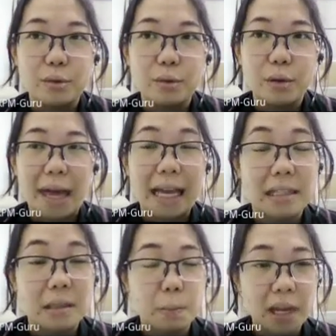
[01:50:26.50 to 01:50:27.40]

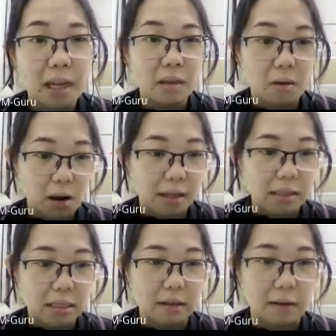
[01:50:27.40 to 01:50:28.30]
explain your
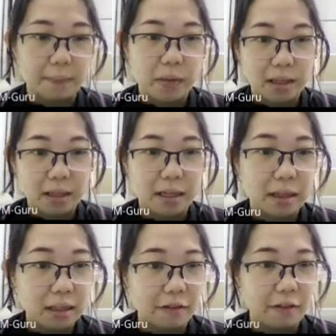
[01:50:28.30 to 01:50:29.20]
answer.
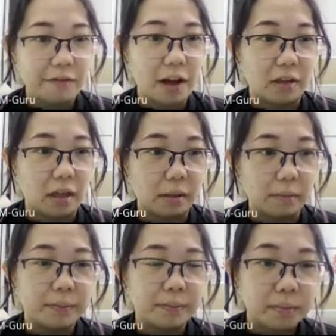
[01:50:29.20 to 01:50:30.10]
Hinting from 5 again.
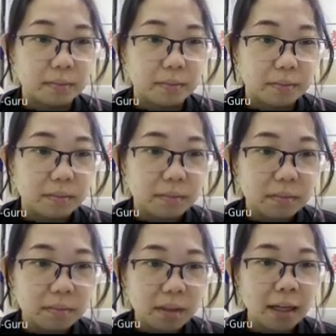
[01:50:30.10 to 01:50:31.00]

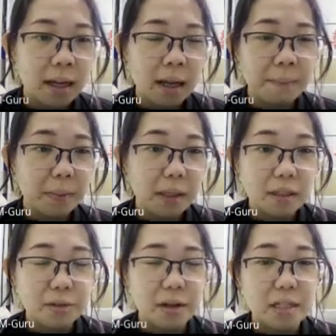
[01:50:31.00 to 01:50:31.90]
Cup B,
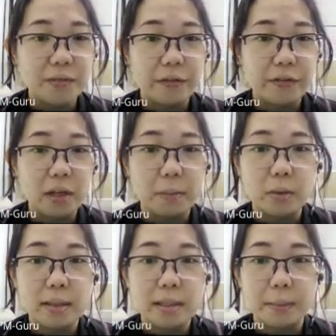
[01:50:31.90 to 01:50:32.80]
transfer of heat
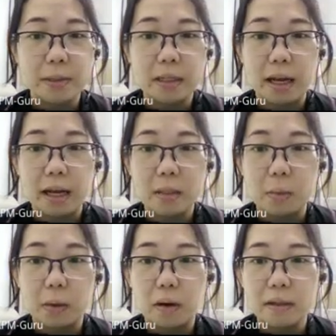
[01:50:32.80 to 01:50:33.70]
between substance and ice
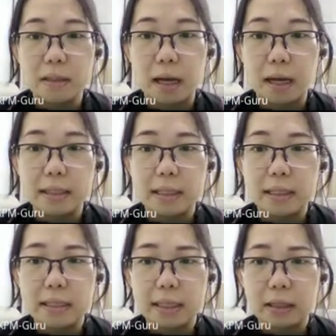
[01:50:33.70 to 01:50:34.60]
will cause the ice
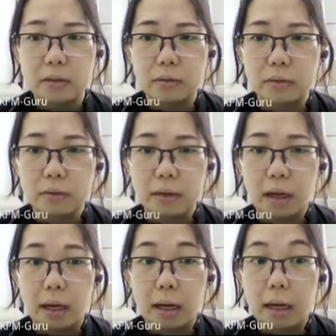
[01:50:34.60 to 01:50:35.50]
inside to...
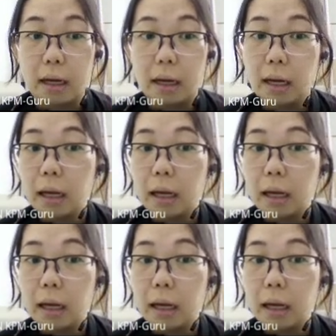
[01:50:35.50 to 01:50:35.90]
Huh?